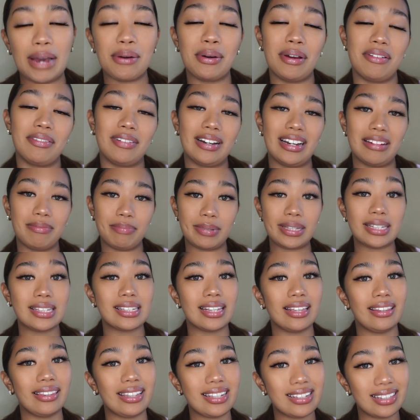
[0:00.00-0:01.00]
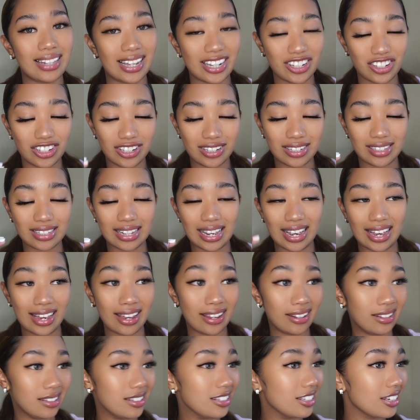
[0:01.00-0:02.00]
However, I've been sent these lashes
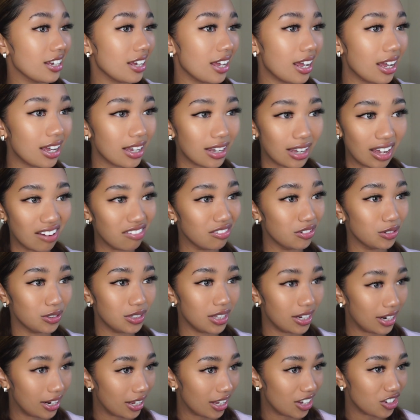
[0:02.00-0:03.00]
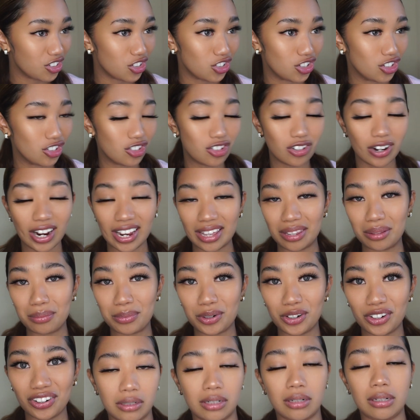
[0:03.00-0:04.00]
and I thought today I should just try
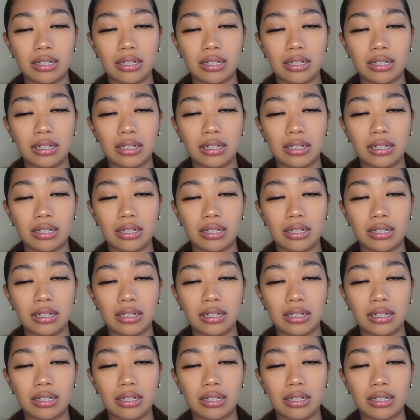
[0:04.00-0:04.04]
them on.